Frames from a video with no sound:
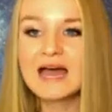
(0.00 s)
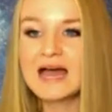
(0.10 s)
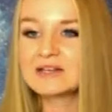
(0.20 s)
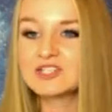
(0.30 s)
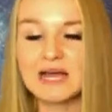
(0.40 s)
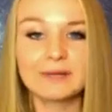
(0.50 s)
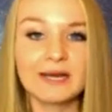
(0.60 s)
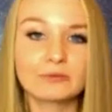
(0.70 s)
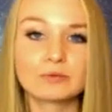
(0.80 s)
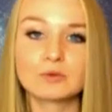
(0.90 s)
And
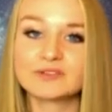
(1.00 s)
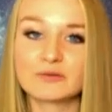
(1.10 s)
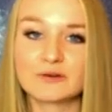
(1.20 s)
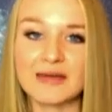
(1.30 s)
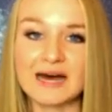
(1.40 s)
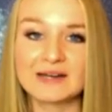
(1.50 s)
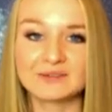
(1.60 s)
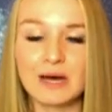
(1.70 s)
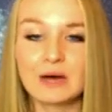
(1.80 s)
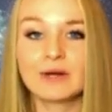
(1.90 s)
Gemini rules over that as
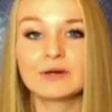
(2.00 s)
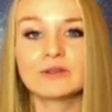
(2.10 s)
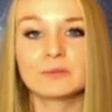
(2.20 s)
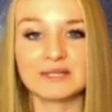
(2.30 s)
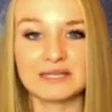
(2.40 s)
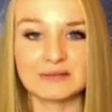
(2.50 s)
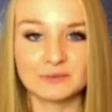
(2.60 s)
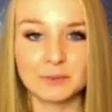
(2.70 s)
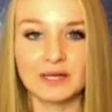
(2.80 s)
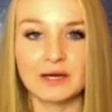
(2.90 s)
well. What are the beliefs
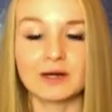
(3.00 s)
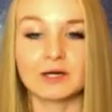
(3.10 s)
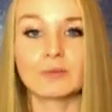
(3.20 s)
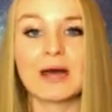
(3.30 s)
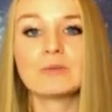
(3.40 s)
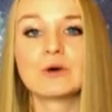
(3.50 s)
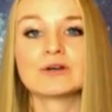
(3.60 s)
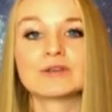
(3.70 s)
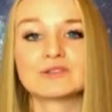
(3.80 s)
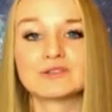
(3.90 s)
we're carrying around? What are
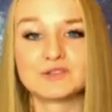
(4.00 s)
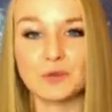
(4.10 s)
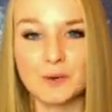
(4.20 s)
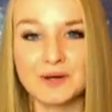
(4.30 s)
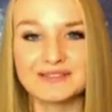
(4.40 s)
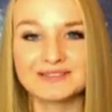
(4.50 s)
the stories